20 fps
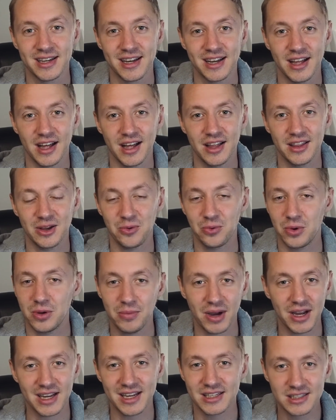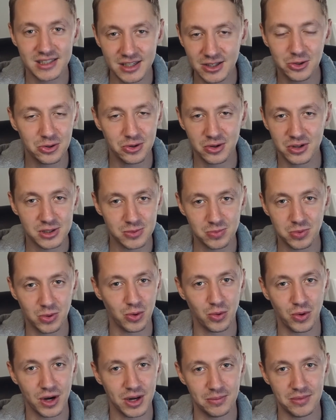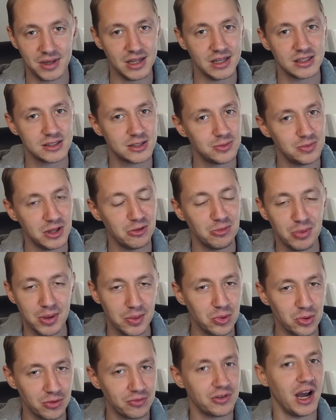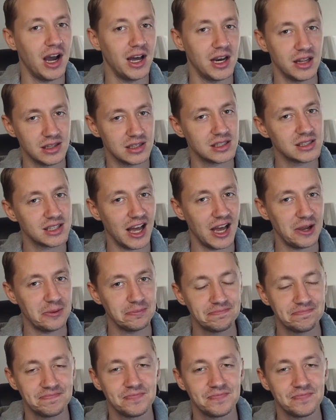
uh, that we might continue to explore what it means to be the people of God in this time.